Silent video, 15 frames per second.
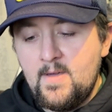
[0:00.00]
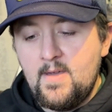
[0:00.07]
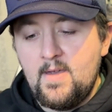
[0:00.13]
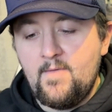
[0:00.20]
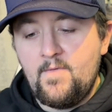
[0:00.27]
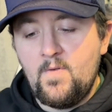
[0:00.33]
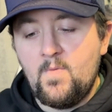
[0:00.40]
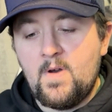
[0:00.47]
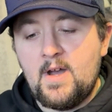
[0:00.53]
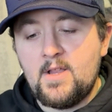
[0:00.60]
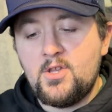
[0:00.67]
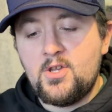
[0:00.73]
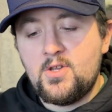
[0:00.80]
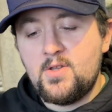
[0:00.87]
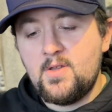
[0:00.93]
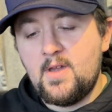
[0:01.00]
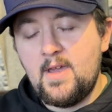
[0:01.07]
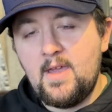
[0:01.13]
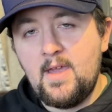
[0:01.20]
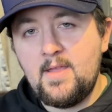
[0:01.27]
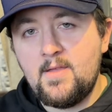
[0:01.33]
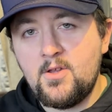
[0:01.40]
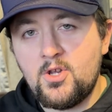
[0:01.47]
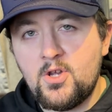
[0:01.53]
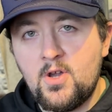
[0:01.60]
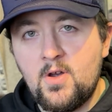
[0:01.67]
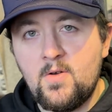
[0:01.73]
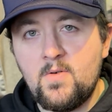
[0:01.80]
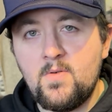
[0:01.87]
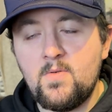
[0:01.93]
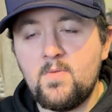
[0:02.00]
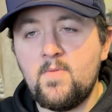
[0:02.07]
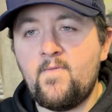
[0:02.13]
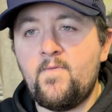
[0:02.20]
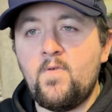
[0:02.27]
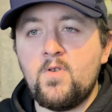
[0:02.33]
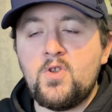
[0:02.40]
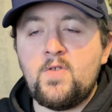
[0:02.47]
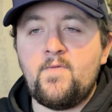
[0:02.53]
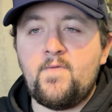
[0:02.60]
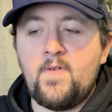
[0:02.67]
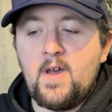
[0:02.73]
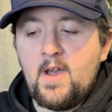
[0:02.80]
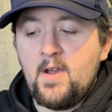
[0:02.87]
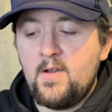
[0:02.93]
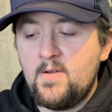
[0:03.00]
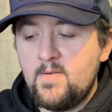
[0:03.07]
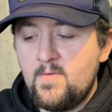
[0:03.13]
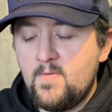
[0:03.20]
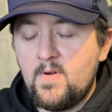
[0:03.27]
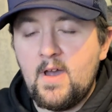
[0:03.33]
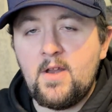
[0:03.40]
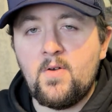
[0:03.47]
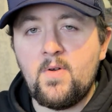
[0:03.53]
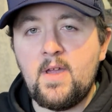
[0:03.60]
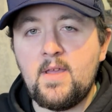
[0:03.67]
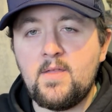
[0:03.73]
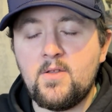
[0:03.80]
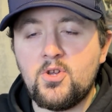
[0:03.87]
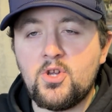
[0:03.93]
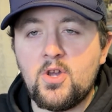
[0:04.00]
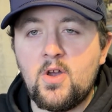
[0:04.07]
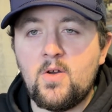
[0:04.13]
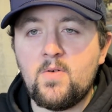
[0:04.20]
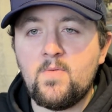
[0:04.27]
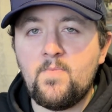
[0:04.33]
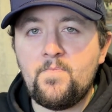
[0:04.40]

If you watch I Hate the Show, Forge and Fire, well, I don't hate the show.